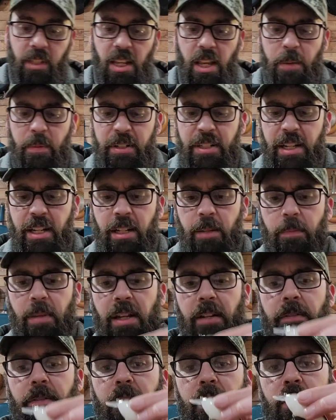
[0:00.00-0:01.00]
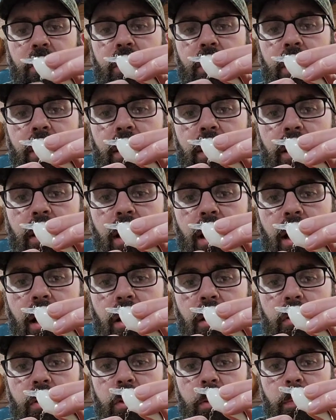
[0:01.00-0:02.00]
Imitating bait fish, I
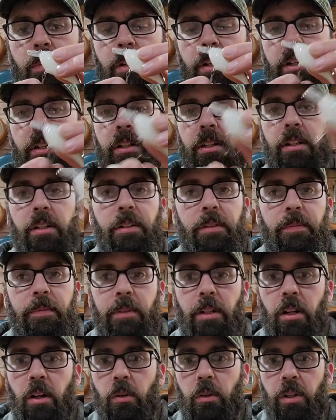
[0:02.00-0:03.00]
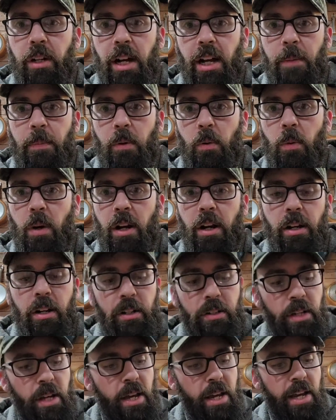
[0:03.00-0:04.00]
also put owner hyper
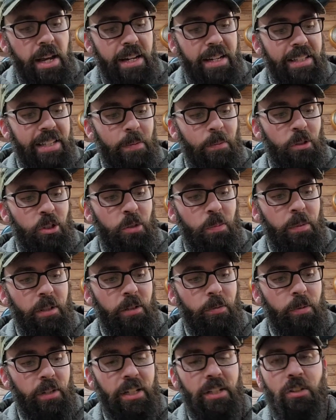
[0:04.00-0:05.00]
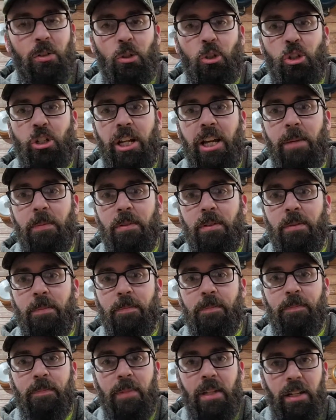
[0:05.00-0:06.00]
wires, any type of split rings or snaps
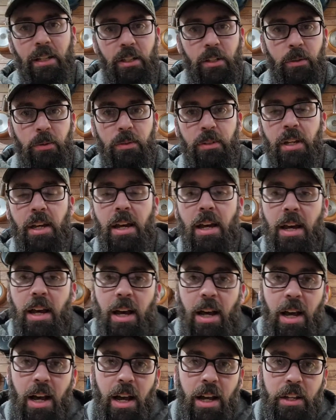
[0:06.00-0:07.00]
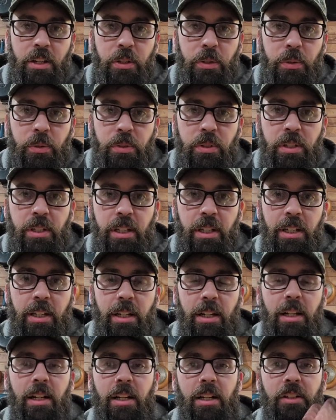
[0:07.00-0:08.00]
I use
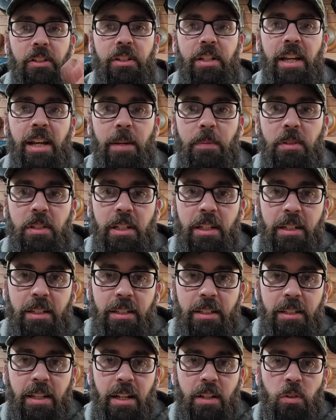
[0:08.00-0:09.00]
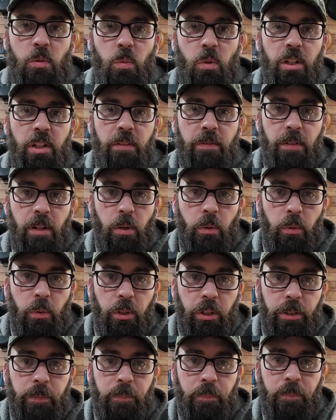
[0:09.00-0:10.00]
the snaps and a size 1 of
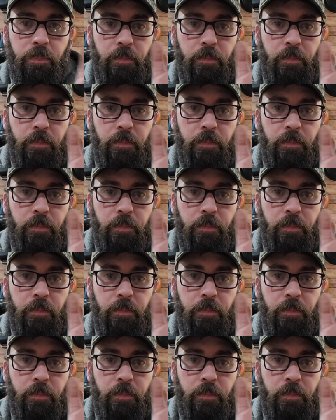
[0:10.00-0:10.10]
owner